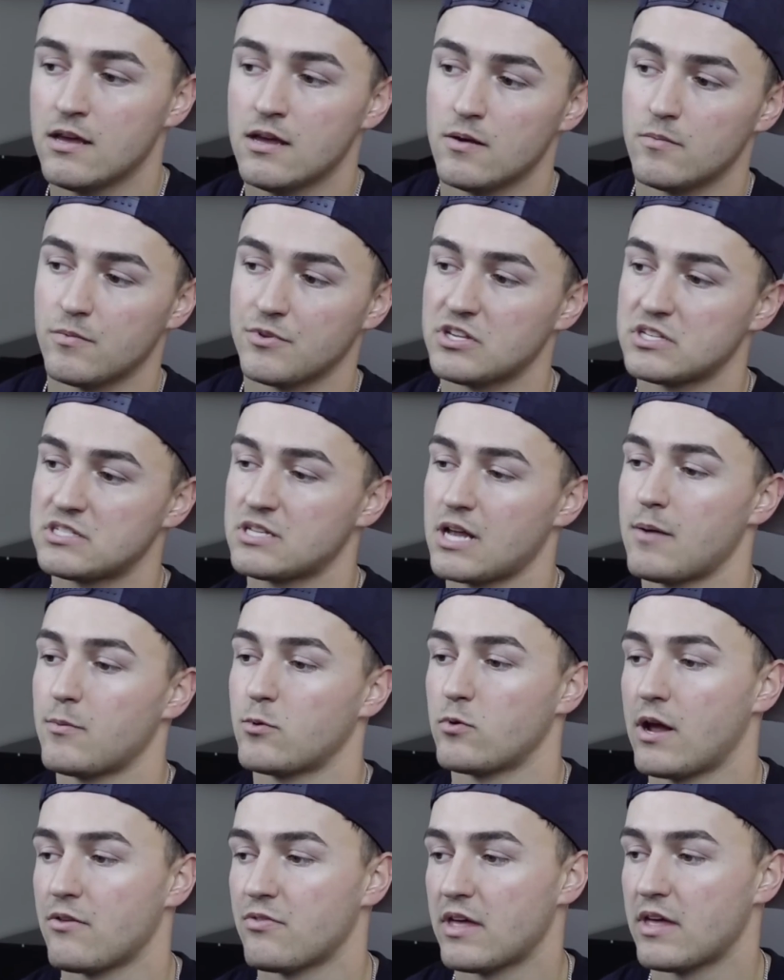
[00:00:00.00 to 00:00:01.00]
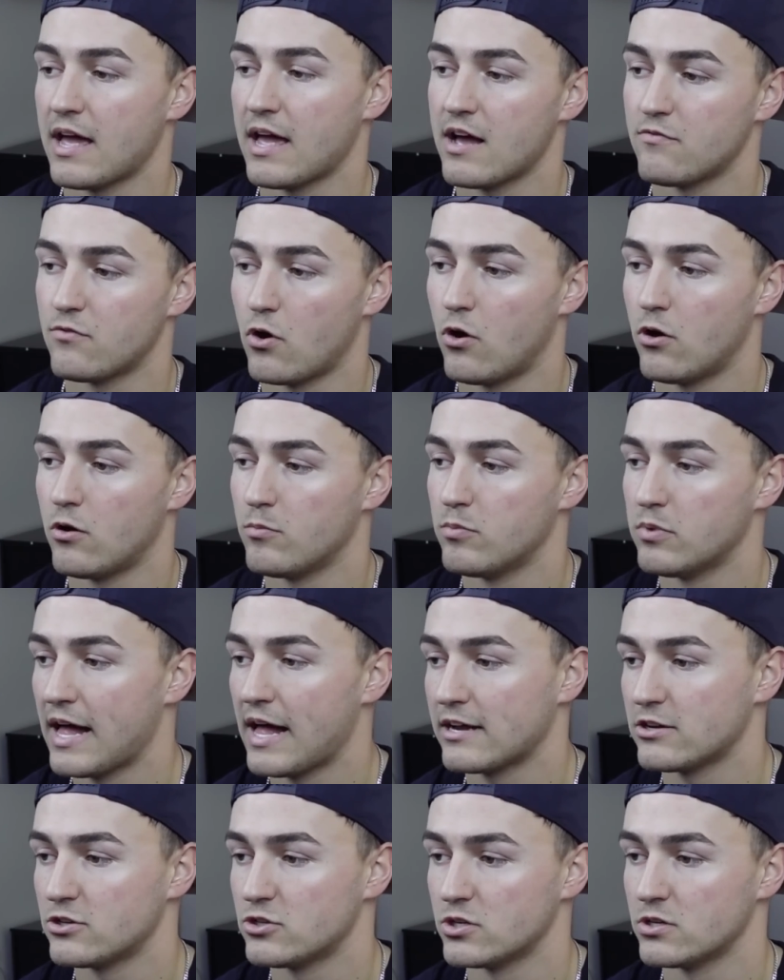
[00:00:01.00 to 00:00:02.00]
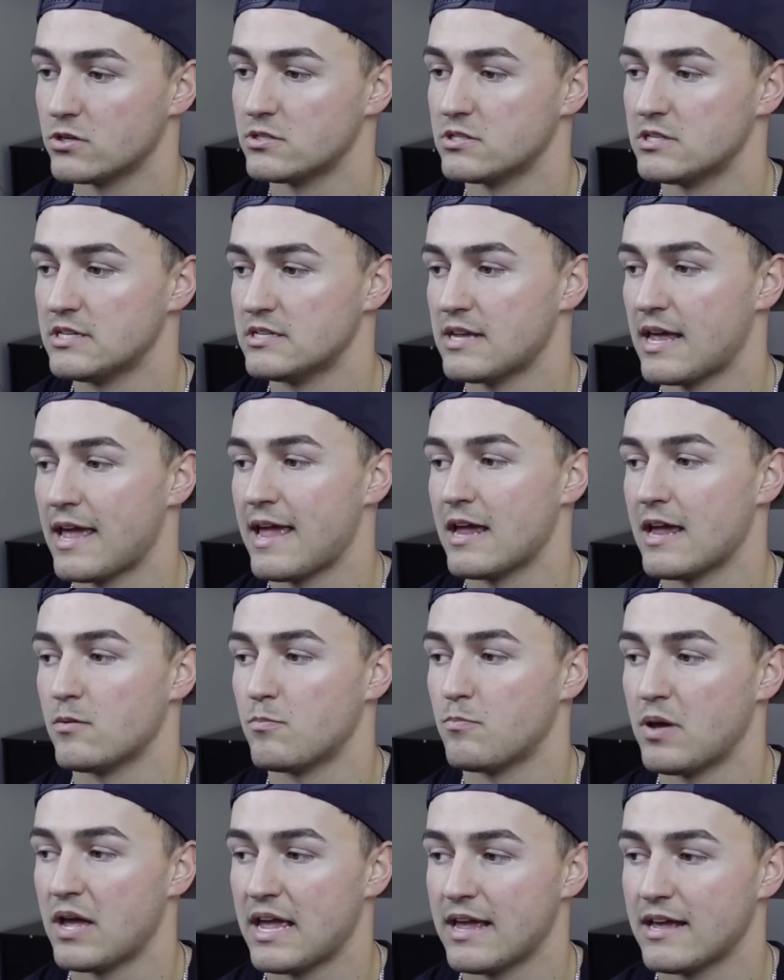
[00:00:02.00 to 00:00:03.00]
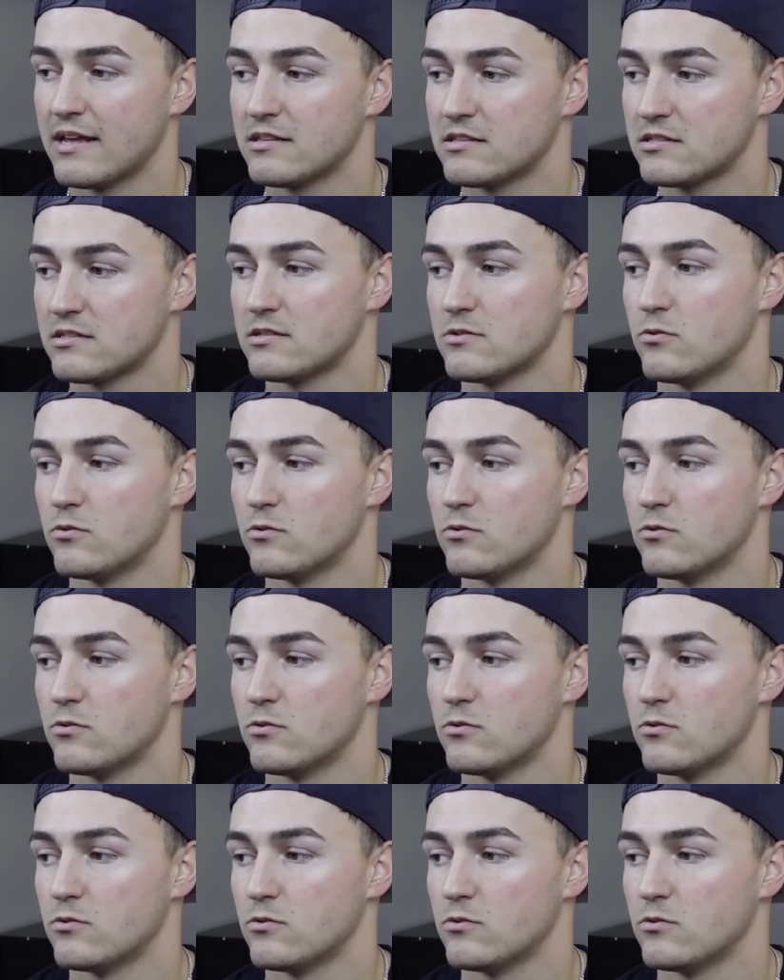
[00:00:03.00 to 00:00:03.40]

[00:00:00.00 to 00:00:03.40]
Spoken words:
This time around, they have all black jerseys and pants,